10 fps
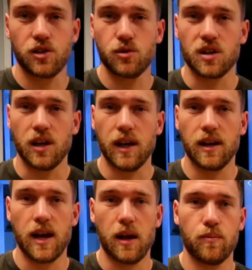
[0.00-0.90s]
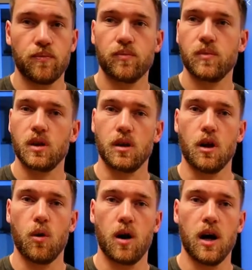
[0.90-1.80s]
choose a nickname,
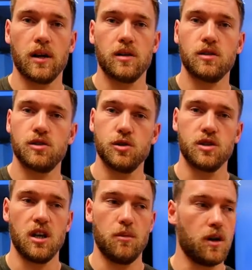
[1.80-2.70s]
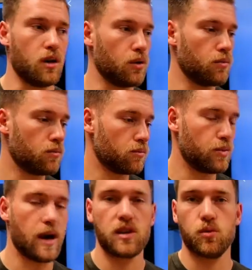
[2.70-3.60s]
go on, choose email,
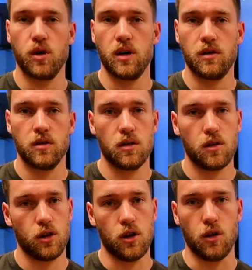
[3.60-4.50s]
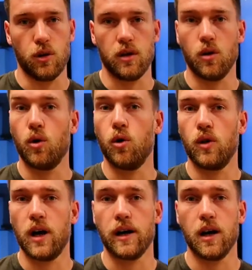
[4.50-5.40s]
password, you know it, a whole
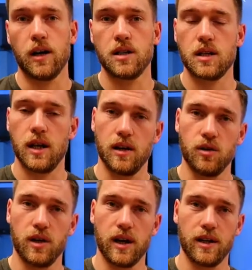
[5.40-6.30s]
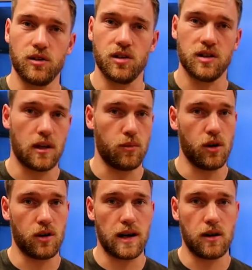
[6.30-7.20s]
9 yards, and you can just set up
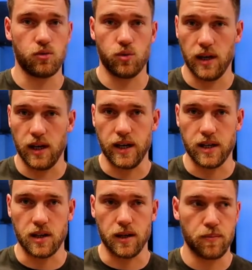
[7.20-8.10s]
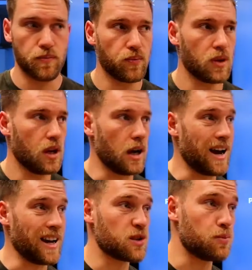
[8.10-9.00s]
your account really easily.
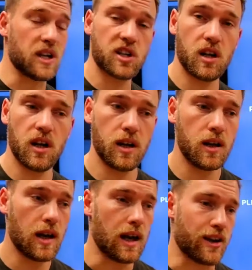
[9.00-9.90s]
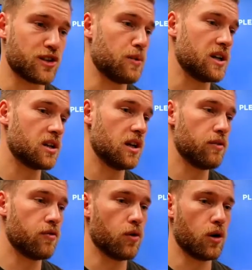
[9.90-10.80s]
Especially
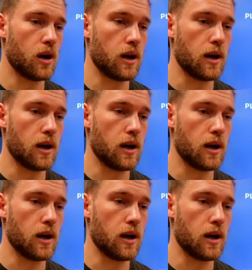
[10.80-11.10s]
for